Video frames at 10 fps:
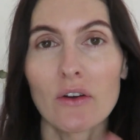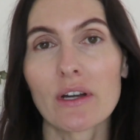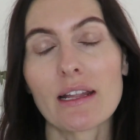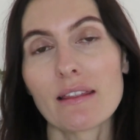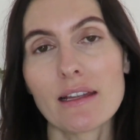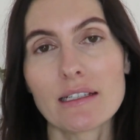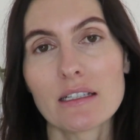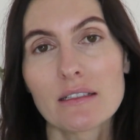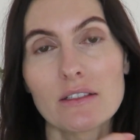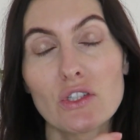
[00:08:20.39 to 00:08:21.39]
or anything
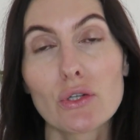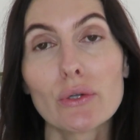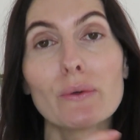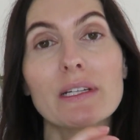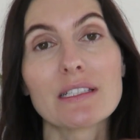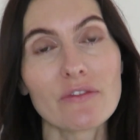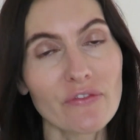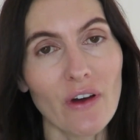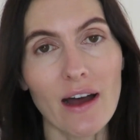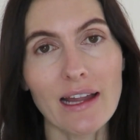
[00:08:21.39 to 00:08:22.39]
to
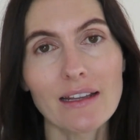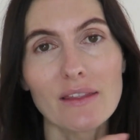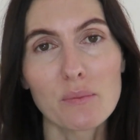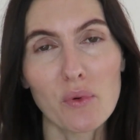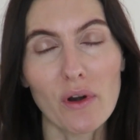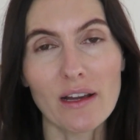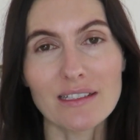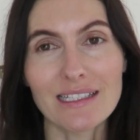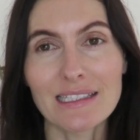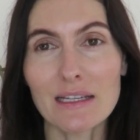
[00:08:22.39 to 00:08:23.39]
define the
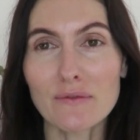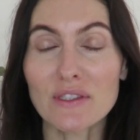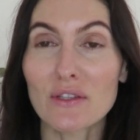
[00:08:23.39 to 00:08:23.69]
product itself.